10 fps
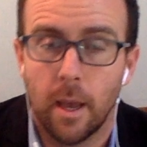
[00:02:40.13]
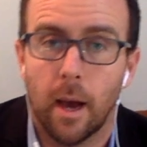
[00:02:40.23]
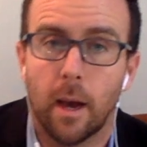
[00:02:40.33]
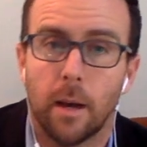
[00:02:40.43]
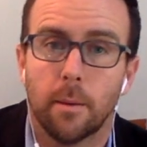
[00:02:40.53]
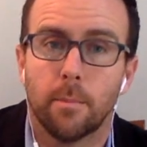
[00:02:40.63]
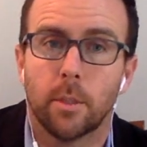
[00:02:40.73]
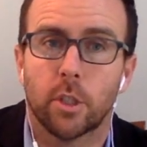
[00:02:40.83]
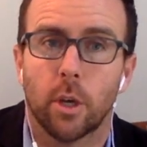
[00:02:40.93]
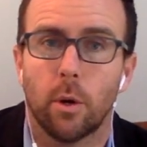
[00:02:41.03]

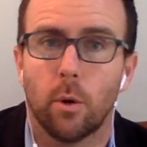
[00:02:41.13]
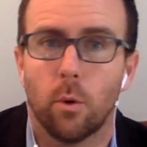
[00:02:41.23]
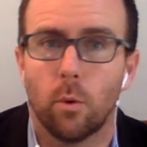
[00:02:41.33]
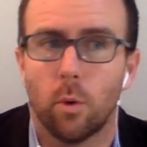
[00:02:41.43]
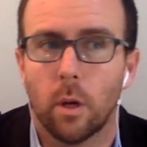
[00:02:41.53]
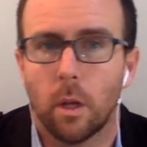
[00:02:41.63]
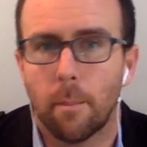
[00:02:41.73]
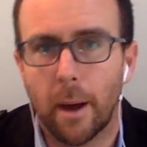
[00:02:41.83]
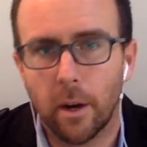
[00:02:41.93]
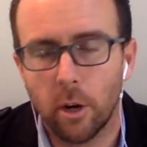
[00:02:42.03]
So a
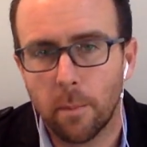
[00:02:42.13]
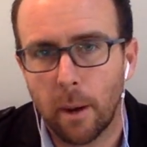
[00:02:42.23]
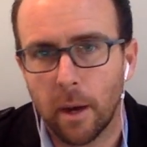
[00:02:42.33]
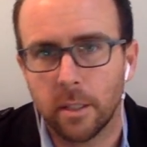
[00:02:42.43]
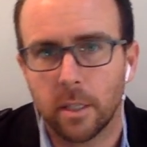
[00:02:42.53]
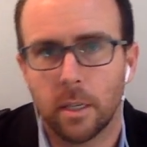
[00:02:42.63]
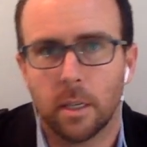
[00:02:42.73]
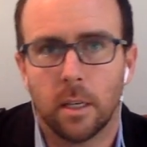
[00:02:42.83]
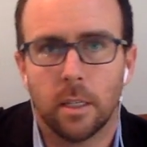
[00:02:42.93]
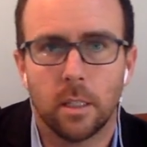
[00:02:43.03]
binder deposit
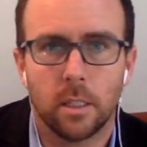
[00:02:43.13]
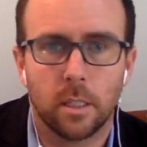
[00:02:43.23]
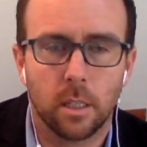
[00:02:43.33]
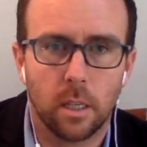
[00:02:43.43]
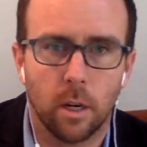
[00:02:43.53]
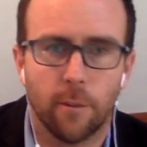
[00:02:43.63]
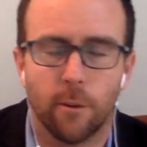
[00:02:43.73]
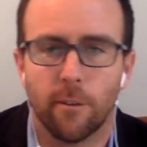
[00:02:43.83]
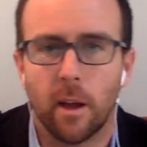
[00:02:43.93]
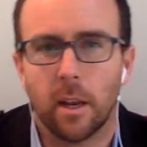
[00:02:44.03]
is, if you're
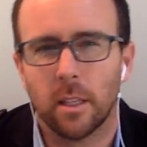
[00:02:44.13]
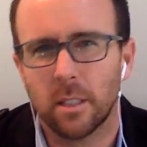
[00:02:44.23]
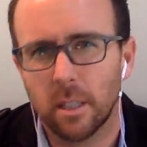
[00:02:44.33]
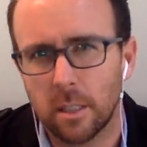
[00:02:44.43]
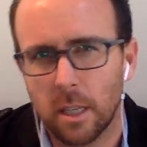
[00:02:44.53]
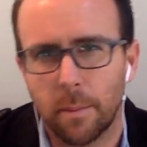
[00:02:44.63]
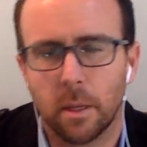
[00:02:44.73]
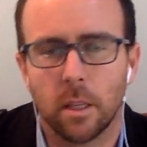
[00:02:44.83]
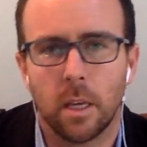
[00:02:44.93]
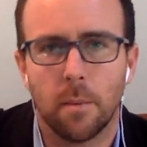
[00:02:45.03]
financing,
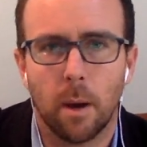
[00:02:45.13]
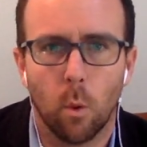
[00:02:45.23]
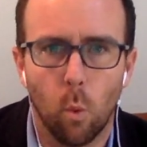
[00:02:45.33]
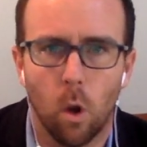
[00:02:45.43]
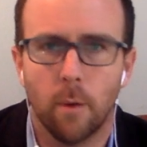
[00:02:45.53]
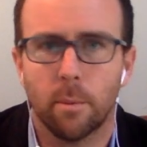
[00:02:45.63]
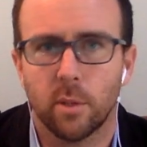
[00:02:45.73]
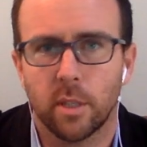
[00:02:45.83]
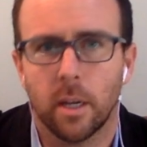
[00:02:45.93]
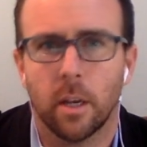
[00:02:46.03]
typically about
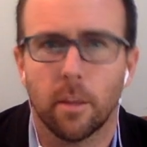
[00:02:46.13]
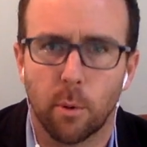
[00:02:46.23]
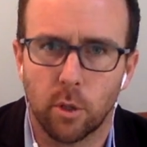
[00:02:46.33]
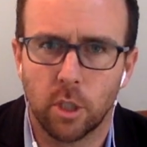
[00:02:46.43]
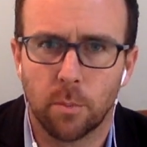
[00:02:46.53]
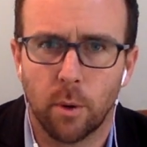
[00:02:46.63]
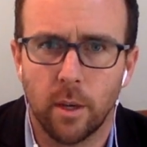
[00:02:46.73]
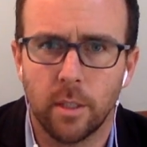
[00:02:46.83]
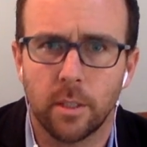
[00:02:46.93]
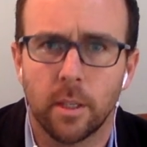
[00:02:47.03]
1% of the purchase
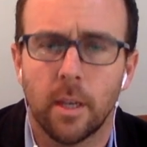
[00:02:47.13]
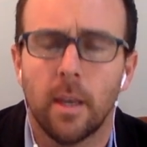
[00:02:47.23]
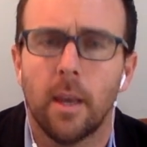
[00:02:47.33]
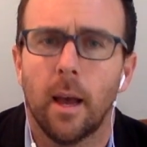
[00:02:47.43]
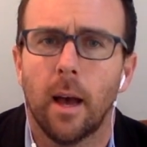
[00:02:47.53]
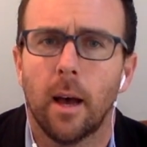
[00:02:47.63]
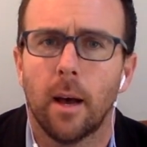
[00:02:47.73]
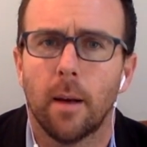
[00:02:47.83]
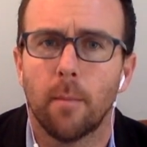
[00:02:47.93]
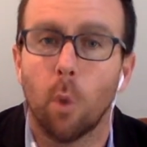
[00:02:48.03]
price,
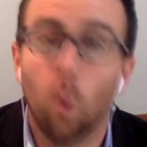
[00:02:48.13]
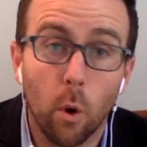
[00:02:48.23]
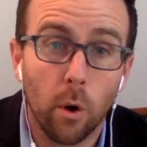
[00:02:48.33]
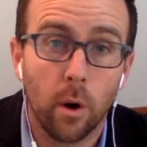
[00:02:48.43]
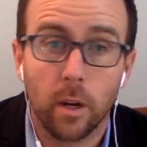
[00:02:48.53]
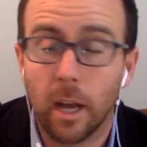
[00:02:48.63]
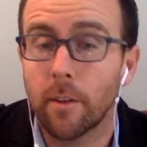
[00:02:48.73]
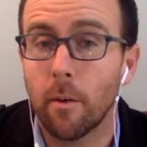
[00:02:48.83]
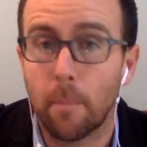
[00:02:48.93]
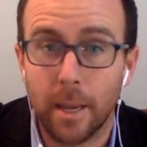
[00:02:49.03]
or kind
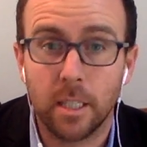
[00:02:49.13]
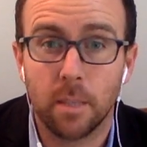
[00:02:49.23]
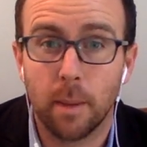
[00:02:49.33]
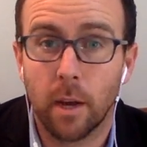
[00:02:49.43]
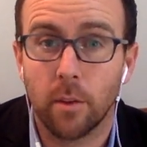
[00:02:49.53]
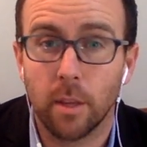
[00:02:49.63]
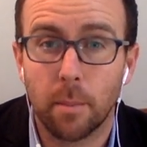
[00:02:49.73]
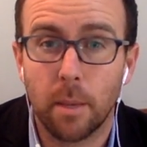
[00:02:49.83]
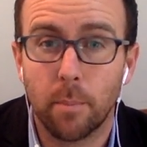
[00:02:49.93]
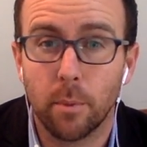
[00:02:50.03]
of a base amount that
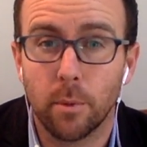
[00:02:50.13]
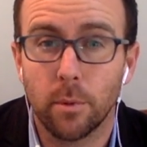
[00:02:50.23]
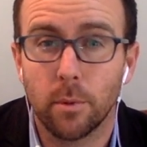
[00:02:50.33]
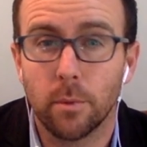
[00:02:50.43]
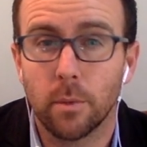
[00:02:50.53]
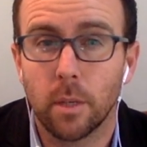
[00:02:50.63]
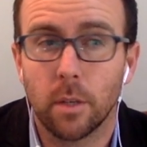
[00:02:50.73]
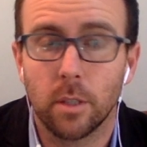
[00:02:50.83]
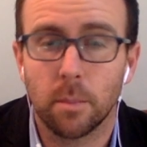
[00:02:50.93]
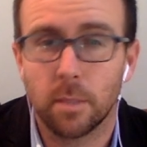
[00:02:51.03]
people,
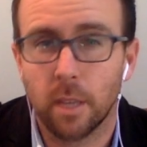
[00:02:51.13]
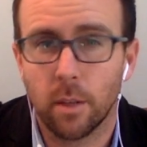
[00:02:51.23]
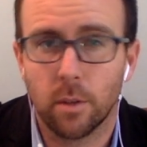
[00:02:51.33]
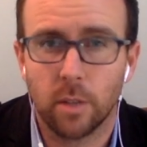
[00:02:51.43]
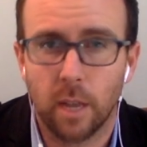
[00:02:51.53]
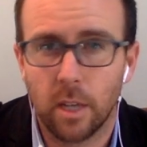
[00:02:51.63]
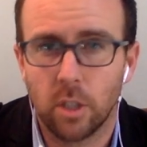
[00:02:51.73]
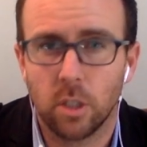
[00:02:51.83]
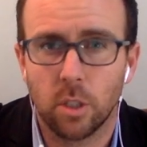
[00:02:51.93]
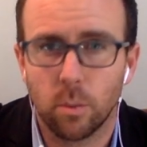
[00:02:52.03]
some sellers and
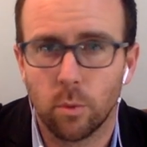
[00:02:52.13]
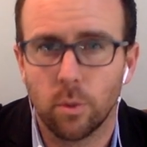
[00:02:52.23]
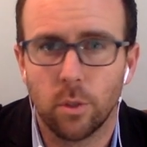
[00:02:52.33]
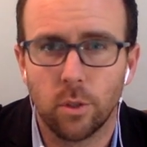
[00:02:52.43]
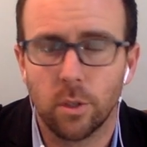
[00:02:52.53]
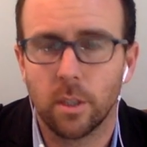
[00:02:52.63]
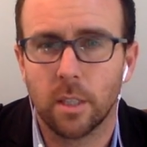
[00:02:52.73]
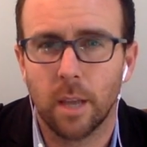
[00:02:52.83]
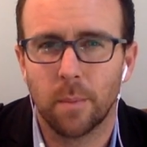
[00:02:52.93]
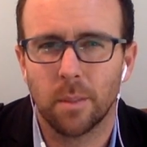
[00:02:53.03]
agents will usually
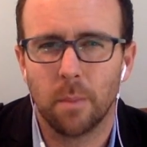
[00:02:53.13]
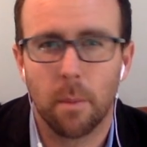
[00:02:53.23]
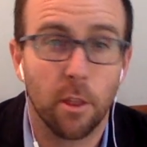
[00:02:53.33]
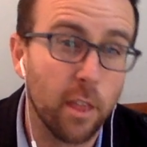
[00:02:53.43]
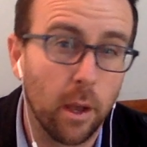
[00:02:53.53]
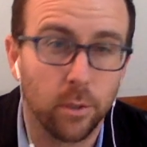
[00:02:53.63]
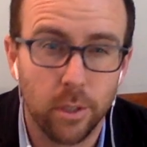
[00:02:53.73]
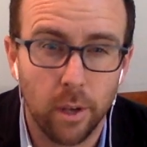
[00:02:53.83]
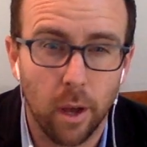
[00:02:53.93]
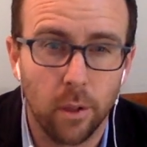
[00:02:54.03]
accept is maybe
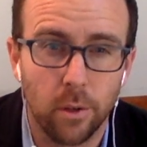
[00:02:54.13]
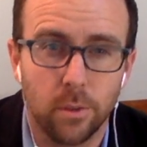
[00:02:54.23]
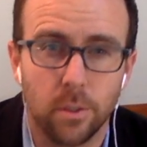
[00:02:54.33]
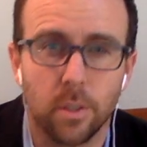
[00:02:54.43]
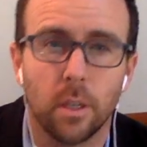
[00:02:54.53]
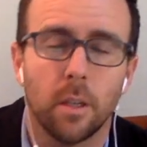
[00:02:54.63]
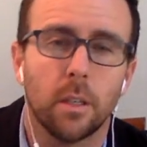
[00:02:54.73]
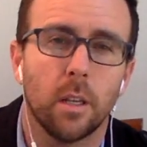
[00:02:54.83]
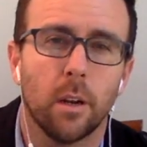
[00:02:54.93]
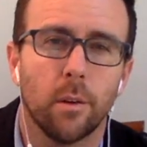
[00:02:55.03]

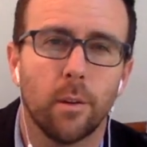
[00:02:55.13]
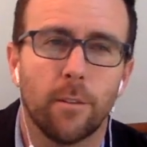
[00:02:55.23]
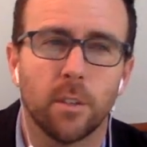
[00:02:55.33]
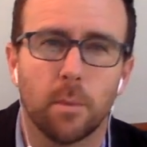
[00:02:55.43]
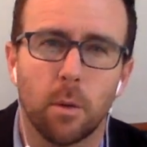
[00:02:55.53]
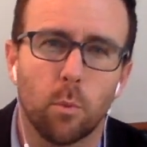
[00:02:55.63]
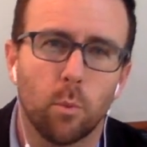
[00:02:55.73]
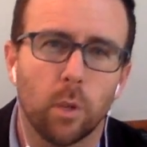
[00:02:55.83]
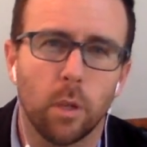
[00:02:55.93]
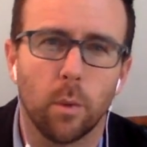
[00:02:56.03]
$1,000, if somebody
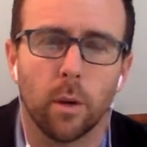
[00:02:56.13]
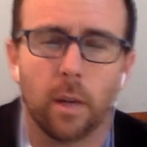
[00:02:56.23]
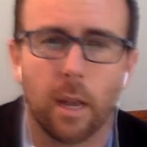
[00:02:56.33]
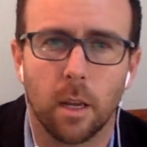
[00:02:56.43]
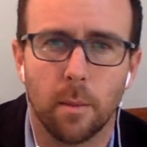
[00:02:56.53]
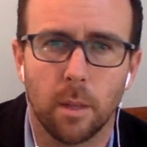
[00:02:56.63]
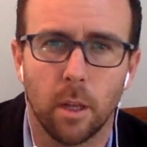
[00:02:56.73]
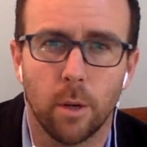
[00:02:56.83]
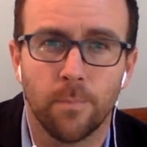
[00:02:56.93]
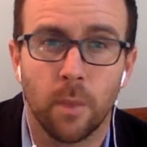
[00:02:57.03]
really wanted to kind of come in
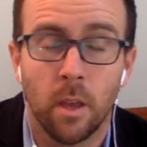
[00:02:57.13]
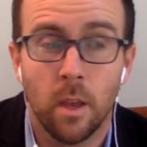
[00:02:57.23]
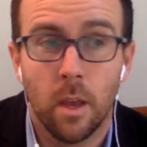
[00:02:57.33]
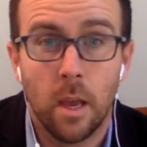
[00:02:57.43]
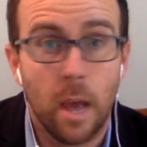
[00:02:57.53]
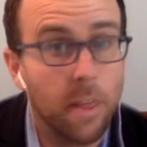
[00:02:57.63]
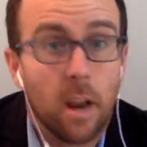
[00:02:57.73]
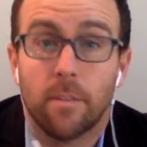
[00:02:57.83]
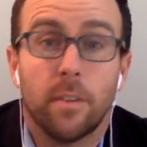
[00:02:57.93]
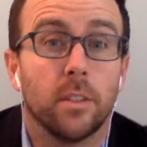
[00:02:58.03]
low. And then
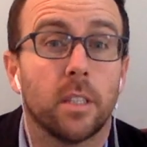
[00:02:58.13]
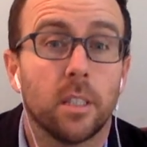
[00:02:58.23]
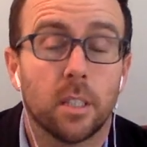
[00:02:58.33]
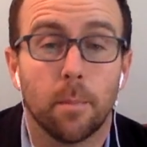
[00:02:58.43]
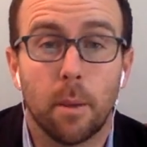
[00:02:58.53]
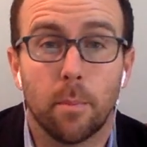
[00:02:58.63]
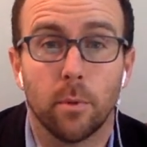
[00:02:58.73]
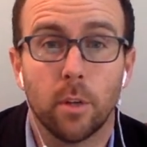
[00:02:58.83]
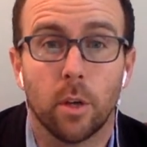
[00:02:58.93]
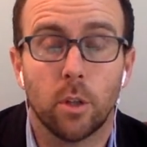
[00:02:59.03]
I've even seen some people
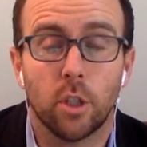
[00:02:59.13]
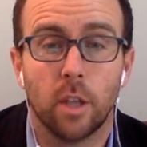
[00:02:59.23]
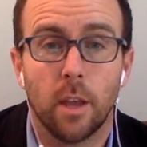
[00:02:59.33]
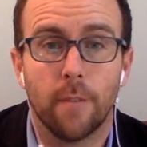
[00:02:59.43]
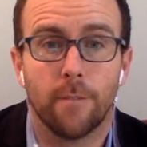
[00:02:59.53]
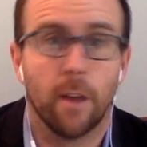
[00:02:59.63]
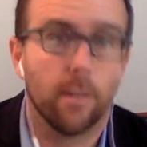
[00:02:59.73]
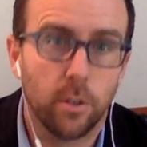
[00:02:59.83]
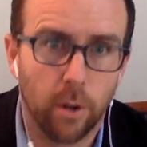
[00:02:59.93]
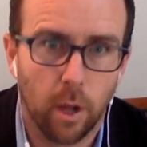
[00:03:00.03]
negotiate
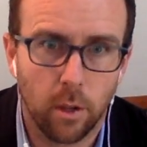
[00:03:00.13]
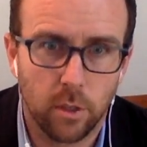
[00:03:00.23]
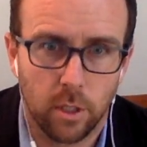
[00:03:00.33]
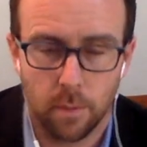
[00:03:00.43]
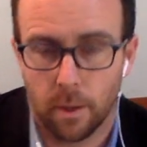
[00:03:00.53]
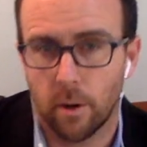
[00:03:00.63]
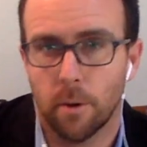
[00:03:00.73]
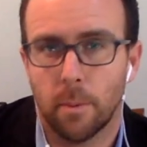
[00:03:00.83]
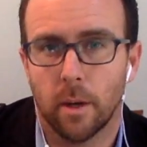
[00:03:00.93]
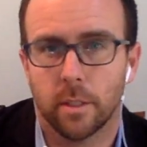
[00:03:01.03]
$500 as the binder
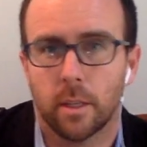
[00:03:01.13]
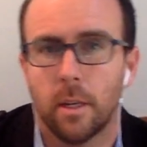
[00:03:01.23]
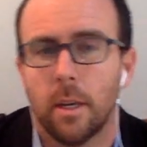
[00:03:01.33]
deposit.